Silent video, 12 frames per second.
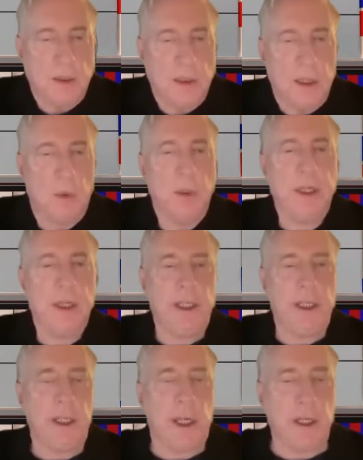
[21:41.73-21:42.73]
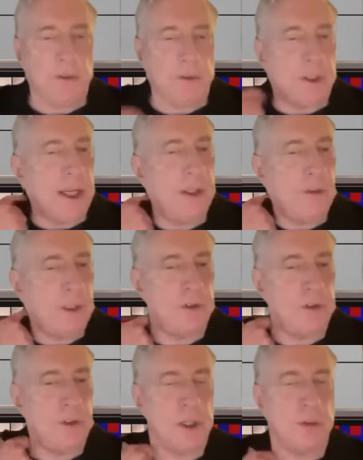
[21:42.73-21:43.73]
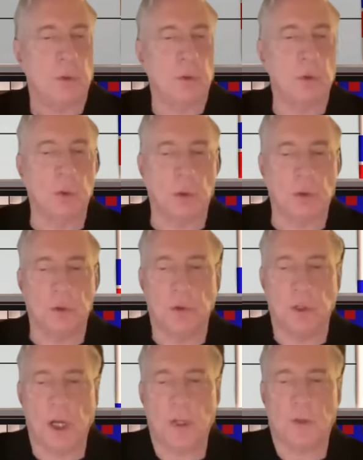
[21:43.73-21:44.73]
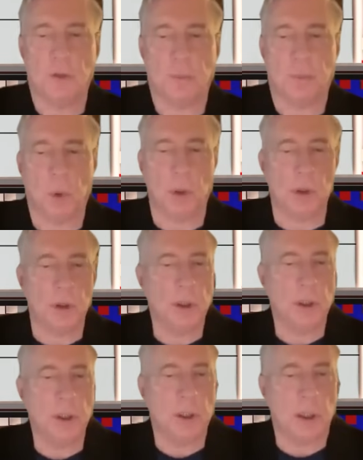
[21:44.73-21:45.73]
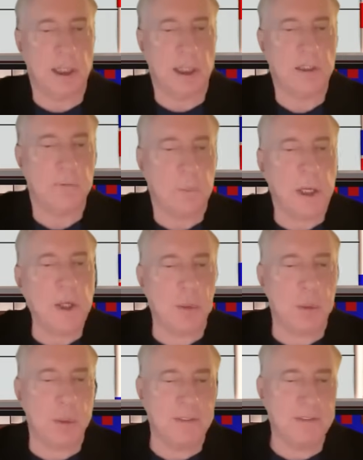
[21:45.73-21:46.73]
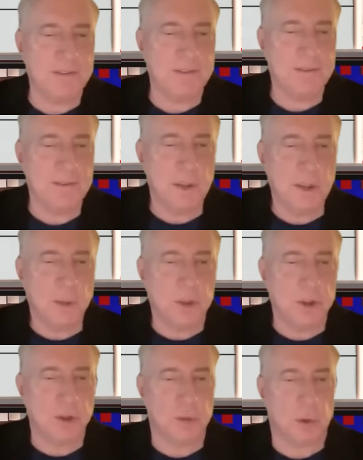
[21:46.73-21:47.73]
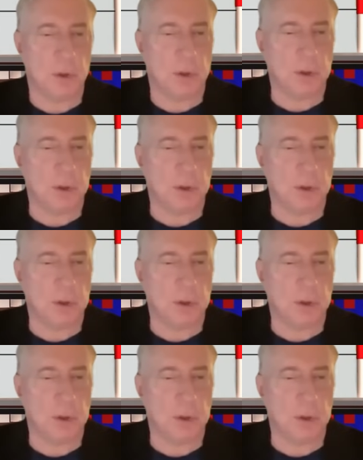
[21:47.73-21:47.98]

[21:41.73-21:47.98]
Now, we in the United States, as a general rule, do not support collective punishment, which is what we're